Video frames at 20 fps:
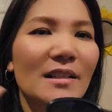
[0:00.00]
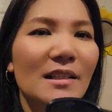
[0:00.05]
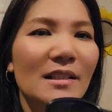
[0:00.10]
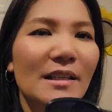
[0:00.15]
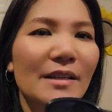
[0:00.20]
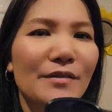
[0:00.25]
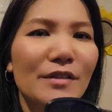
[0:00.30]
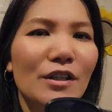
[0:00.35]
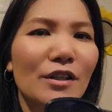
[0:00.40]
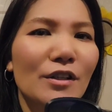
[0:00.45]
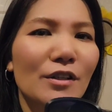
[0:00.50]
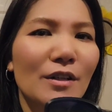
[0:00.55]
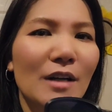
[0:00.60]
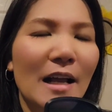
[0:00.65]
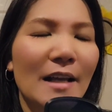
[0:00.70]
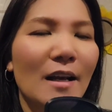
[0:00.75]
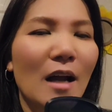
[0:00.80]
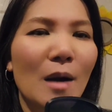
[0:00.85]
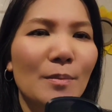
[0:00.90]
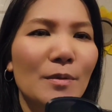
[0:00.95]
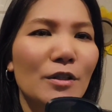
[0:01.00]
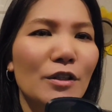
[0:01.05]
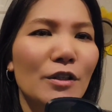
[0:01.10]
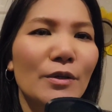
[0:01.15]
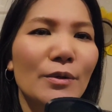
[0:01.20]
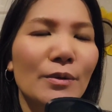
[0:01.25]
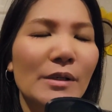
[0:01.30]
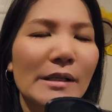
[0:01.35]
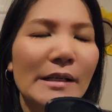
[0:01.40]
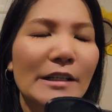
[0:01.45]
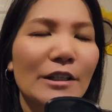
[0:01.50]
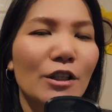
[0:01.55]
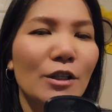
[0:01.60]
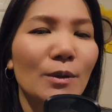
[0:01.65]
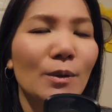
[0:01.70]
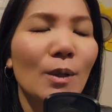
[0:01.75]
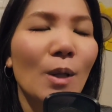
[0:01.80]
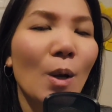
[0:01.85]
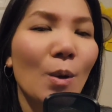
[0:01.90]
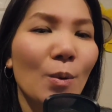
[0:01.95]
gives her an opportunity to
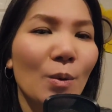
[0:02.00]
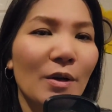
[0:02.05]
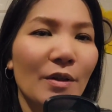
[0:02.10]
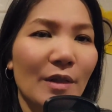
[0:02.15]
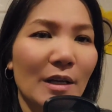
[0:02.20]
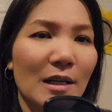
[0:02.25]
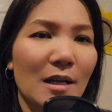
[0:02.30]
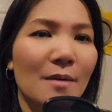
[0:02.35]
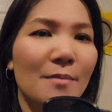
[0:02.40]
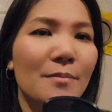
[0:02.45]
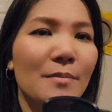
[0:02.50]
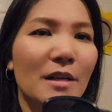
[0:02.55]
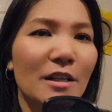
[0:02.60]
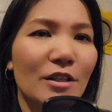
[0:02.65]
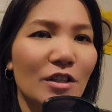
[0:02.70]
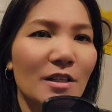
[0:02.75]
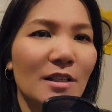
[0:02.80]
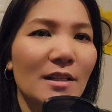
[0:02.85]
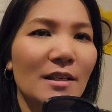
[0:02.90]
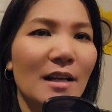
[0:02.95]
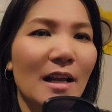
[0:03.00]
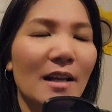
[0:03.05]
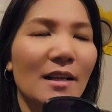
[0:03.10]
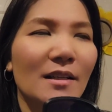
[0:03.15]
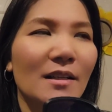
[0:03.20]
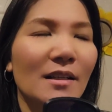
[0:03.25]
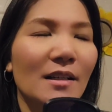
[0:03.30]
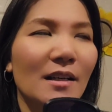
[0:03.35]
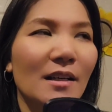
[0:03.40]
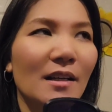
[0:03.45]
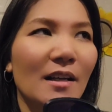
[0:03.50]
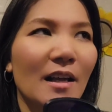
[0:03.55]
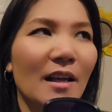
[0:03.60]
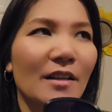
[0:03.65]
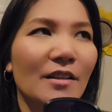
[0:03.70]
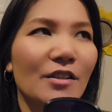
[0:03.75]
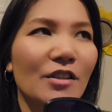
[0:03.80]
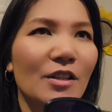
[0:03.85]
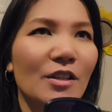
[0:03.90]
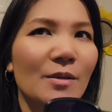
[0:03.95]
lower the commission. And
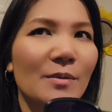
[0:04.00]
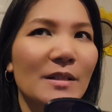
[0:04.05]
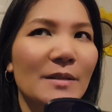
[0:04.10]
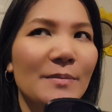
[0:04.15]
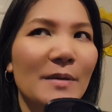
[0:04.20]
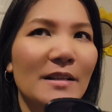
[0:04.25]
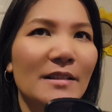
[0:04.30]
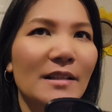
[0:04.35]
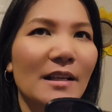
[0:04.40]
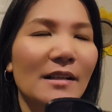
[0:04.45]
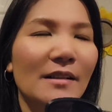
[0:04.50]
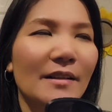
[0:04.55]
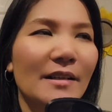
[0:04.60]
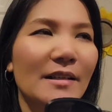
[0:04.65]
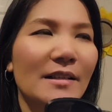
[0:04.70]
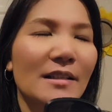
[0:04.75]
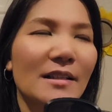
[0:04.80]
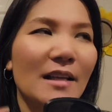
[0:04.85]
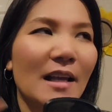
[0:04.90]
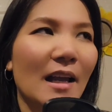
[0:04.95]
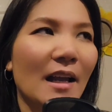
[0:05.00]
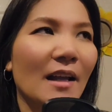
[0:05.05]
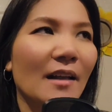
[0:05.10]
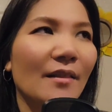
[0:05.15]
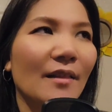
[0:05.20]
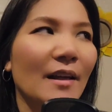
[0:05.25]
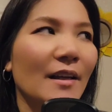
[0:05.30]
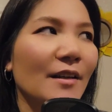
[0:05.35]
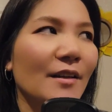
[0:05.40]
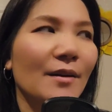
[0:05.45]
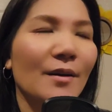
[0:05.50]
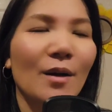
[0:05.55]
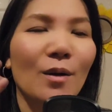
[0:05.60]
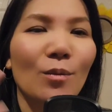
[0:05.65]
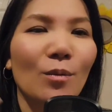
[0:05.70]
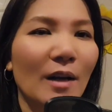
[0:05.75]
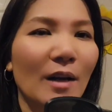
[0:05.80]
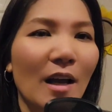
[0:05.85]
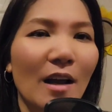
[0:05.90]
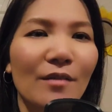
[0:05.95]
And she was basically saying, like, you know,
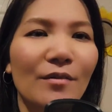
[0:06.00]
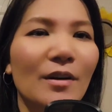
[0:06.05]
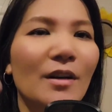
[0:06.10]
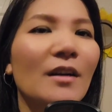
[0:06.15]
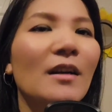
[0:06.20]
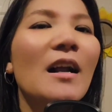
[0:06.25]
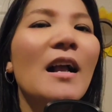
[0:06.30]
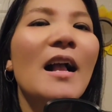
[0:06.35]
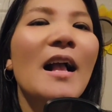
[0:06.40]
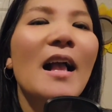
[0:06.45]
whatever.